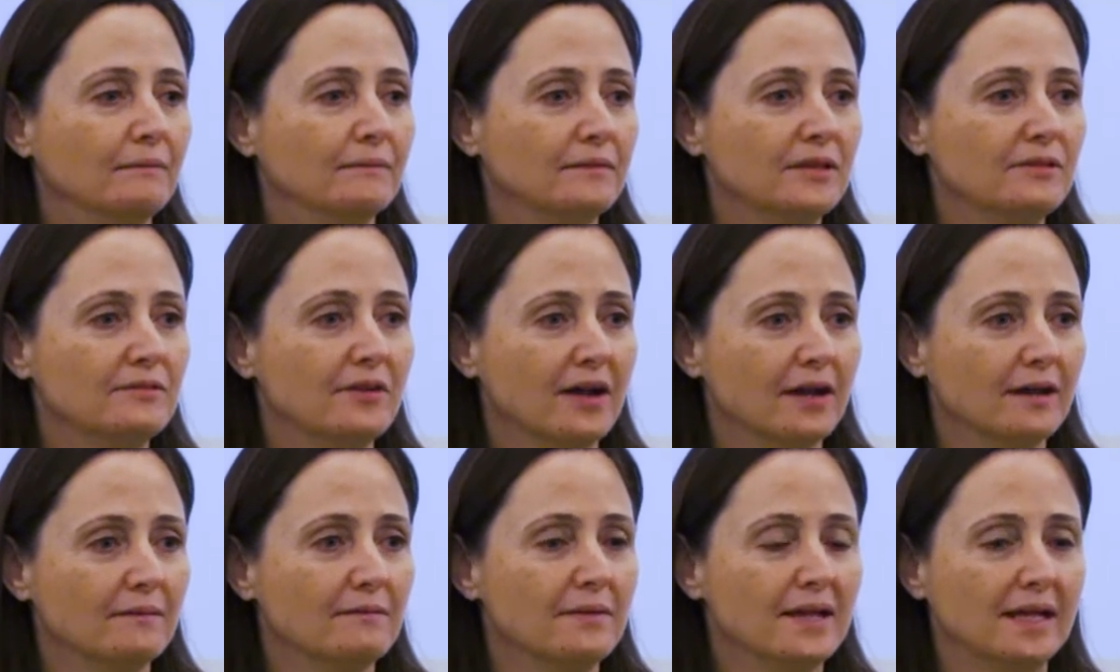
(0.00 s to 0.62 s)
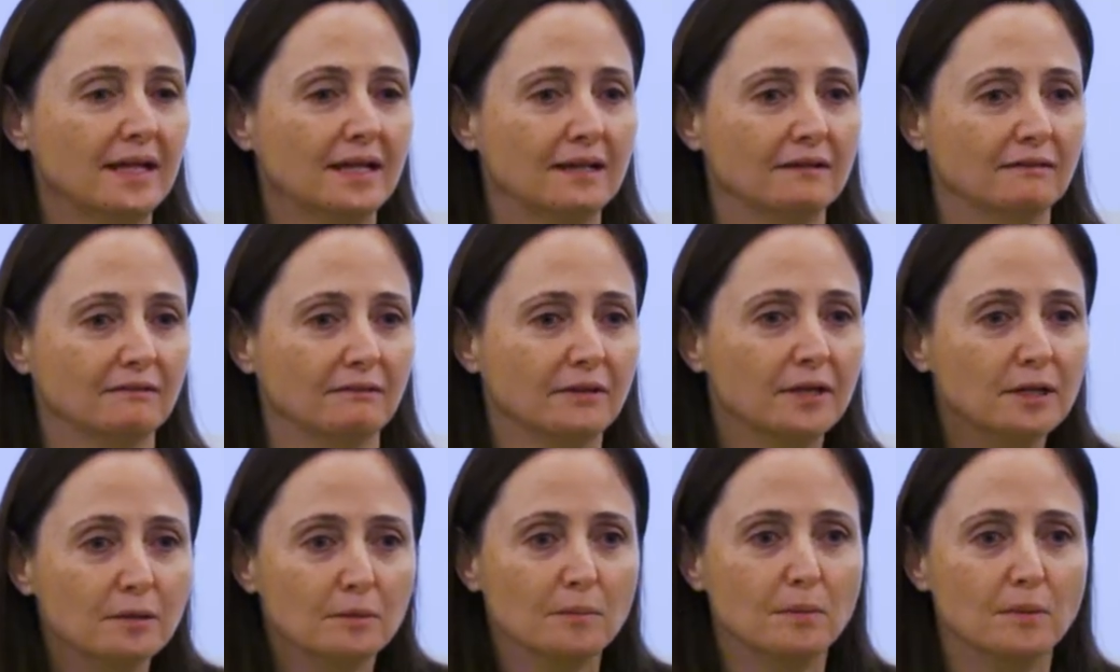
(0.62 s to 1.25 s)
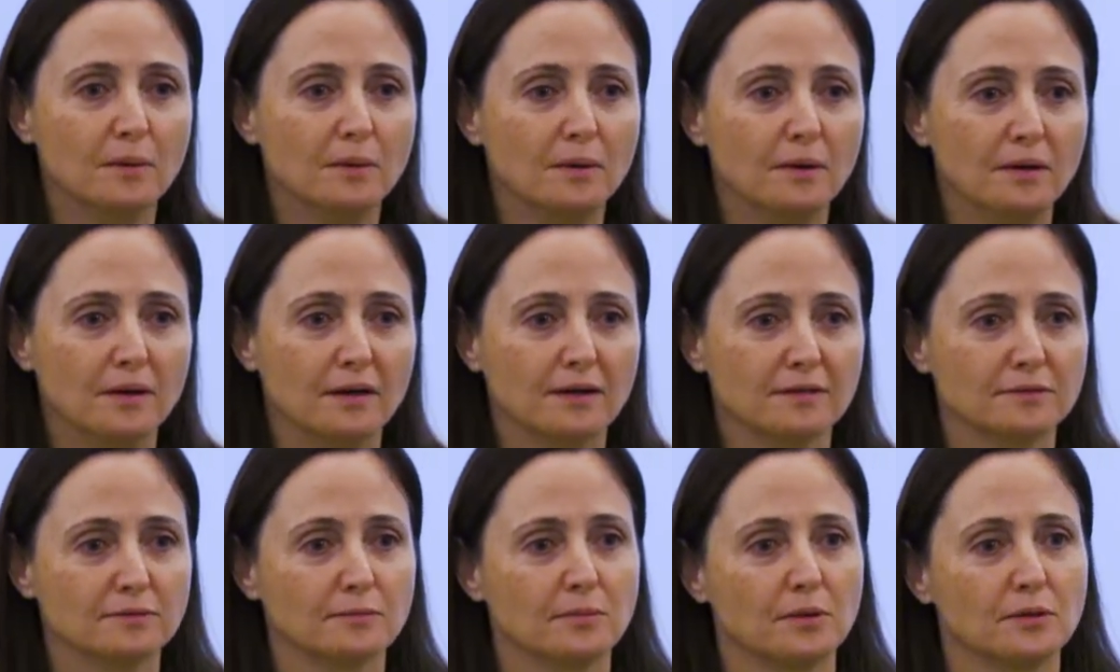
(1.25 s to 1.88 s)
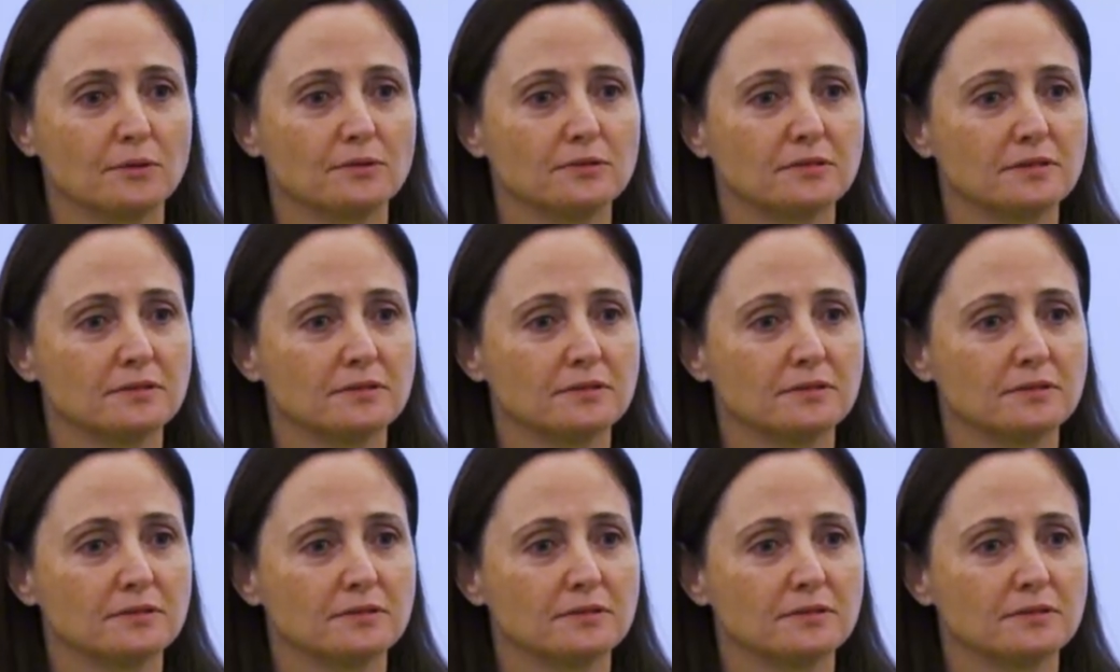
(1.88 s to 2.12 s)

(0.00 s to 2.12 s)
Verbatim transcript: You've got to make it readable, I suppose.